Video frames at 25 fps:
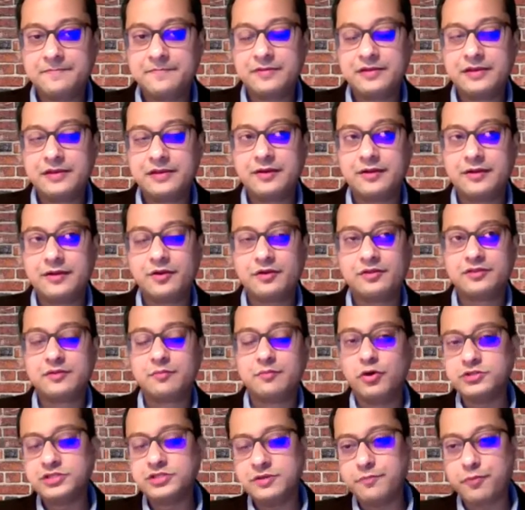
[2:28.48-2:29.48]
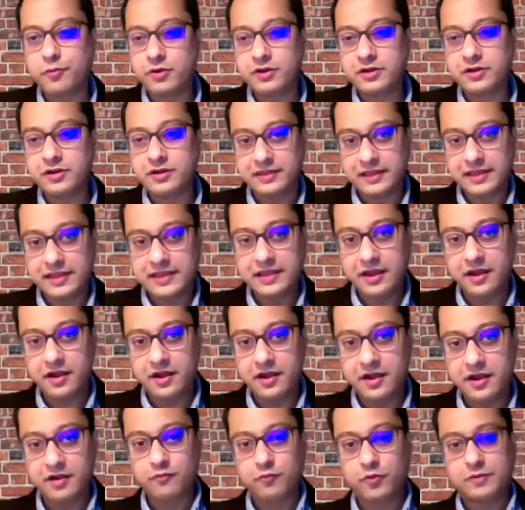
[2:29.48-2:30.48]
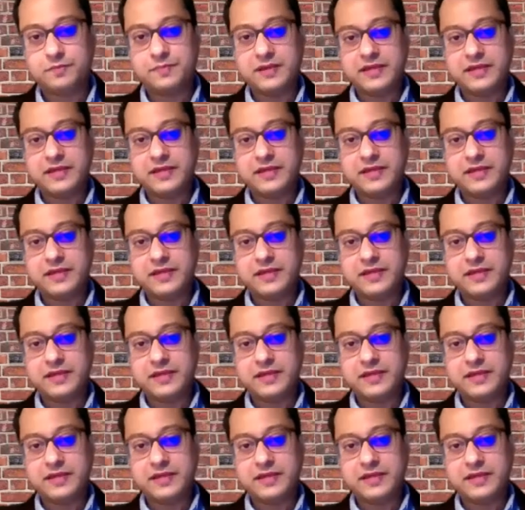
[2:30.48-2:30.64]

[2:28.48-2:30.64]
The most important thing here would be